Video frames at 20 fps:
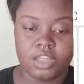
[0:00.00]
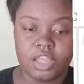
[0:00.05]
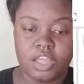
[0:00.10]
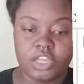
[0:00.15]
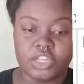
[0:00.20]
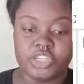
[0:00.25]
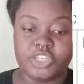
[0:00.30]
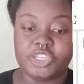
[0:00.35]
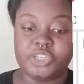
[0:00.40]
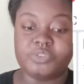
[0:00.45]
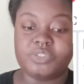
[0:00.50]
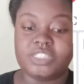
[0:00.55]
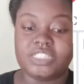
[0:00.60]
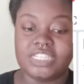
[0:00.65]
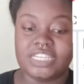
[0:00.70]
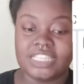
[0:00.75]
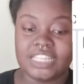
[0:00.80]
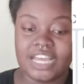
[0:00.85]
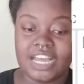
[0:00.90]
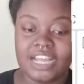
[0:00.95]
Do you
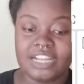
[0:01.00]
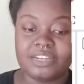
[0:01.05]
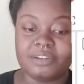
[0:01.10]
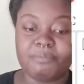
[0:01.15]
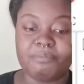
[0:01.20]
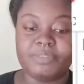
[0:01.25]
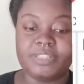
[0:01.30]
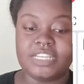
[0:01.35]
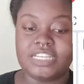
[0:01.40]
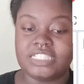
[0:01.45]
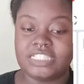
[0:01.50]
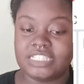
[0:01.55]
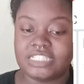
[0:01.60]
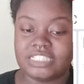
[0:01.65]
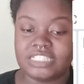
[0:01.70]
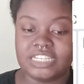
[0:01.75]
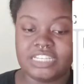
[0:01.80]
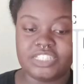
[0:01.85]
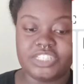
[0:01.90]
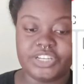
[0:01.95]
see that? This is
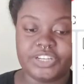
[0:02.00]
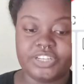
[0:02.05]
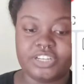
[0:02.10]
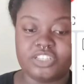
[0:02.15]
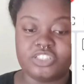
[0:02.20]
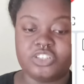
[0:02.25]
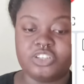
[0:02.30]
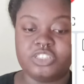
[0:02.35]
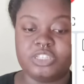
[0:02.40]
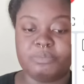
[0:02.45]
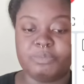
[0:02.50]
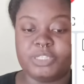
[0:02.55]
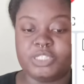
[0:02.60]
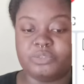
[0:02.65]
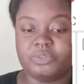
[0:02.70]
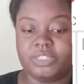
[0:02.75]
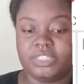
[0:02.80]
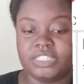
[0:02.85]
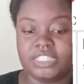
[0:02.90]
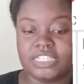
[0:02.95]
the internal structure
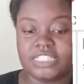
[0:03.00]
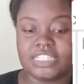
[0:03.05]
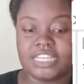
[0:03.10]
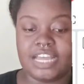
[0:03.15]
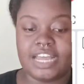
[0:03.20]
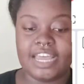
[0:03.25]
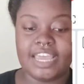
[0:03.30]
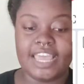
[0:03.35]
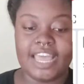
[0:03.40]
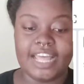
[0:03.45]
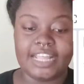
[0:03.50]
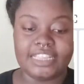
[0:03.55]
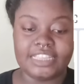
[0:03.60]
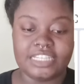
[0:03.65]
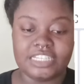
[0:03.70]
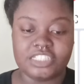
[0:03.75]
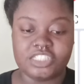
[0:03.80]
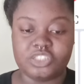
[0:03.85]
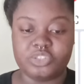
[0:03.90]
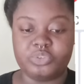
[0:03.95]
between this high and
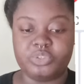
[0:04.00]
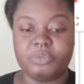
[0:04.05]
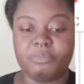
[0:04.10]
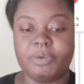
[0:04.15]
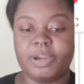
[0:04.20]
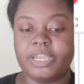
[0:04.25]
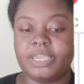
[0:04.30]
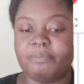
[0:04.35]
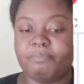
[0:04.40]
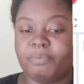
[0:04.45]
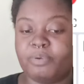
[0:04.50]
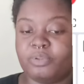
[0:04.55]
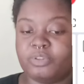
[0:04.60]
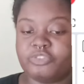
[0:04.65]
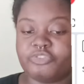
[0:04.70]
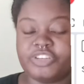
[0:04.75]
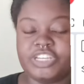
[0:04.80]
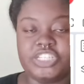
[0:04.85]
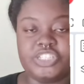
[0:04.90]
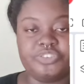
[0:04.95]
this low. The market
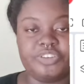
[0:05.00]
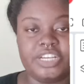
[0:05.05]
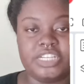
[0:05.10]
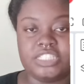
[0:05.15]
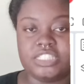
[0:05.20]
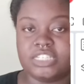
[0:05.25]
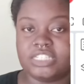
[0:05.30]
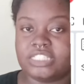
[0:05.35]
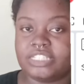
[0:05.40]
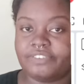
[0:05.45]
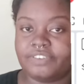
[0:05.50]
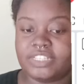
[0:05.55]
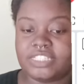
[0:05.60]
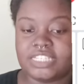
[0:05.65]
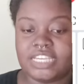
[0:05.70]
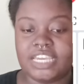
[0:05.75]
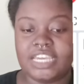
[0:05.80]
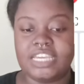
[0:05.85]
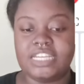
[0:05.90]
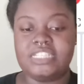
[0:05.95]
retraced to the
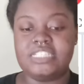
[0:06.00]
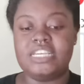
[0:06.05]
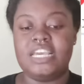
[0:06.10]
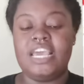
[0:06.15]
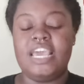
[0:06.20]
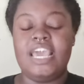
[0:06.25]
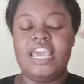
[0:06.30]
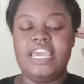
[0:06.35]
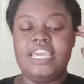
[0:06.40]
78.